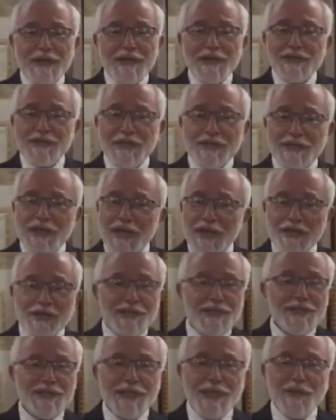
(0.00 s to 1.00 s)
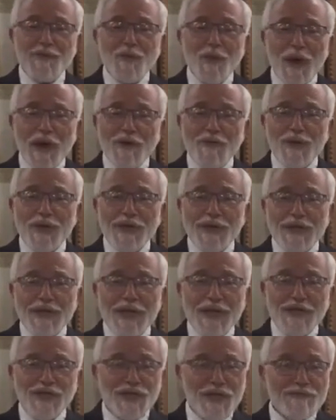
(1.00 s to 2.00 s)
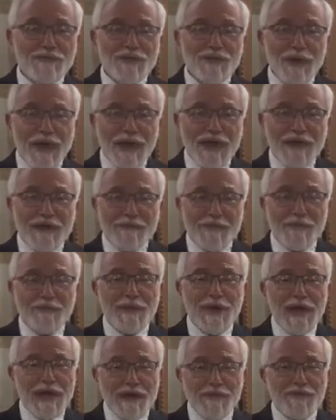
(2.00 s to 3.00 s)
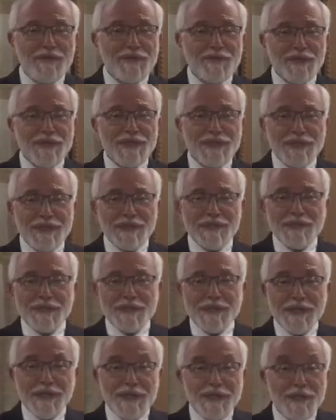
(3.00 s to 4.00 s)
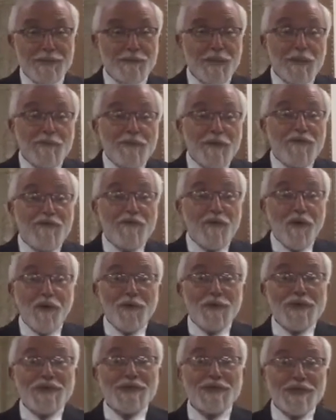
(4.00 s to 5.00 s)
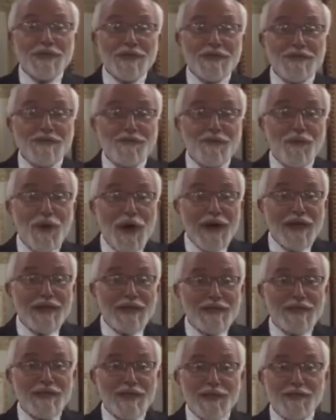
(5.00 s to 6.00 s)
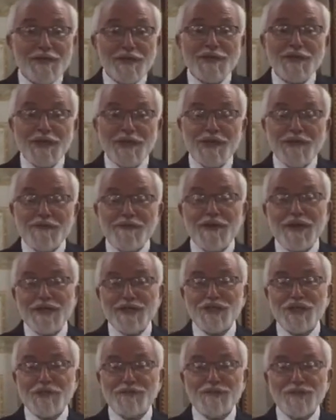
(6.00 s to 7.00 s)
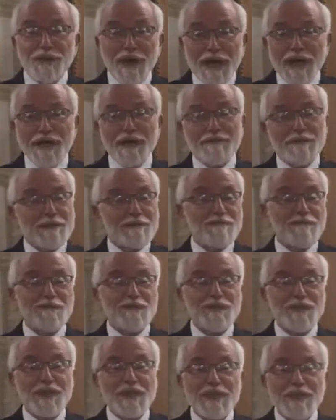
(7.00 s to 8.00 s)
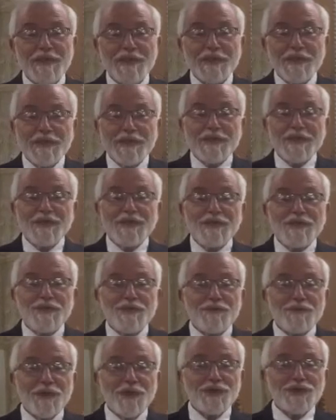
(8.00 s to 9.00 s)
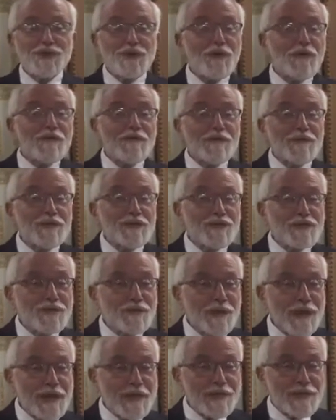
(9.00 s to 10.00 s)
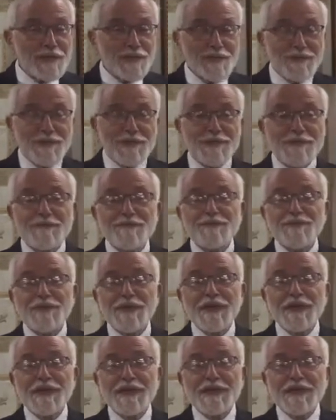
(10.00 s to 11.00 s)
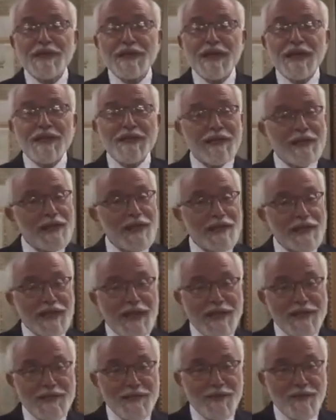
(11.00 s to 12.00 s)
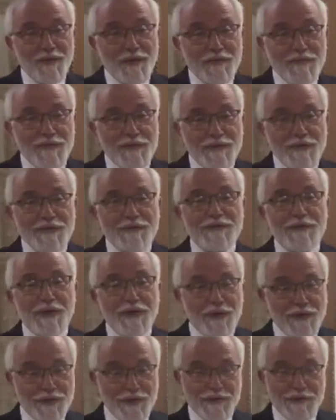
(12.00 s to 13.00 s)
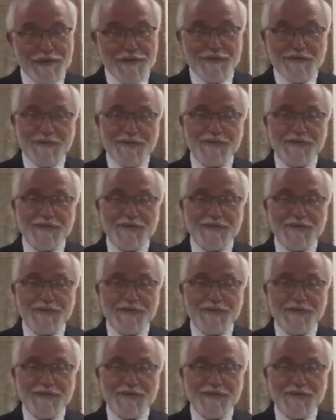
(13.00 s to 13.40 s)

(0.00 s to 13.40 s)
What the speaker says: He says, I understand why we need Hashem's Rachamim after we sin, but before we sin, why is there the need for Hashem's Rachamim? The Rosh offers two answers, and then I'd like to offer a third.